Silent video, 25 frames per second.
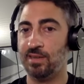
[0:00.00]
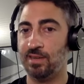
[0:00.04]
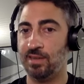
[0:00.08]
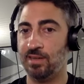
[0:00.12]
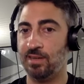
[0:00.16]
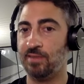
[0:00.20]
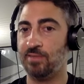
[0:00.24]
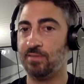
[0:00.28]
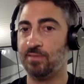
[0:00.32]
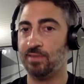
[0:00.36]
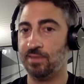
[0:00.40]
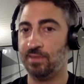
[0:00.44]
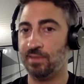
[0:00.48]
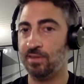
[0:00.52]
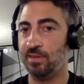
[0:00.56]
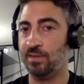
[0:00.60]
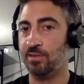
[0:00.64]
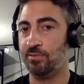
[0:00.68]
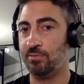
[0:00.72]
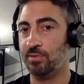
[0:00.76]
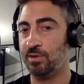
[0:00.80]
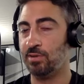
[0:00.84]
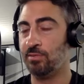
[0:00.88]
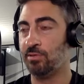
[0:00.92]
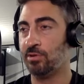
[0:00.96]
And, you
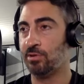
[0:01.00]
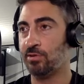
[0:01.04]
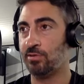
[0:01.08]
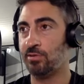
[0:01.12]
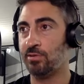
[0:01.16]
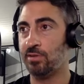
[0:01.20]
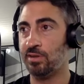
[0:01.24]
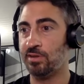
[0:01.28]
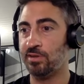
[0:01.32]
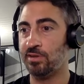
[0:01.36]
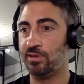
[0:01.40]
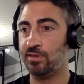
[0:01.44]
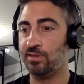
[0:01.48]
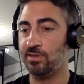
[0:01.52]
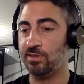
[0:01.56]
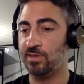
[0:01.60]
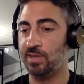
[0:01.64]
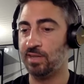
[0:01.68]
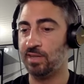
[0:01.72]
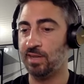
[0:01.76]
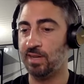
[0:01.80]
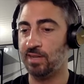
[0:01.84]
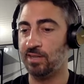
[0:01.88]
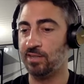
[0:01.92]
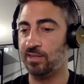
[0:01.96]
know, we record on
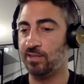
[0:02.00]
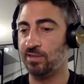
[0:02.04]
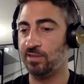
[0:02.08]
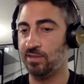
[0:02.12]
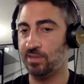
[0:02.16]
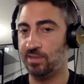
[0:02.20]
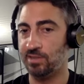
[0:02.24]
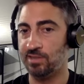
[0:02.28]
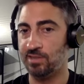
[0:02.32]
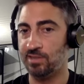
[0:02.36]
Tuesday nights usually.